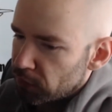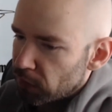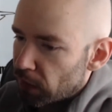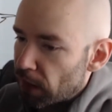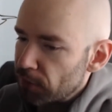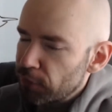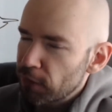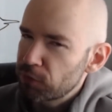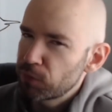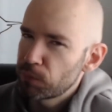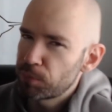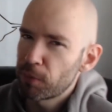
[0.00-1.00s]
I've got
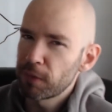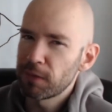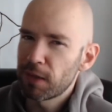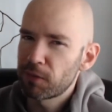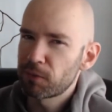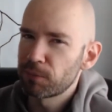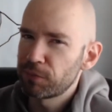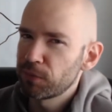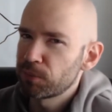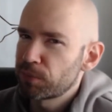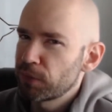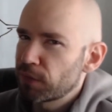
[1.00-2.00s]
to a point now where I'm
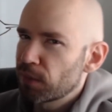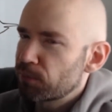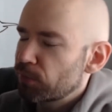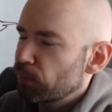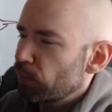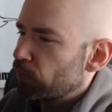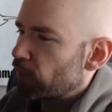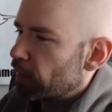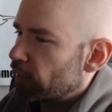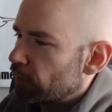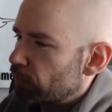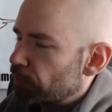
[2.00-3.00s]
feeling pretty comfortable where
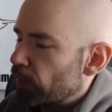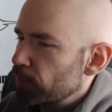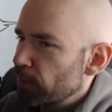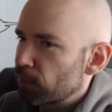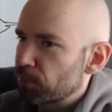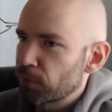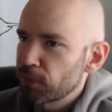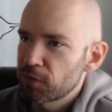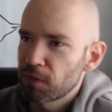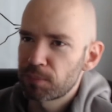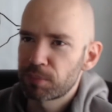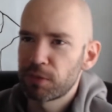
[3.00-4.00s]
I can pump out a
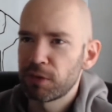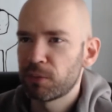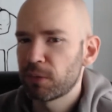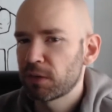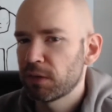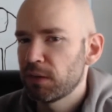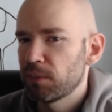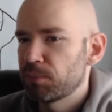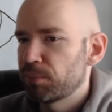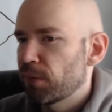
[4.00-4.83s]
prototype pretty quickly,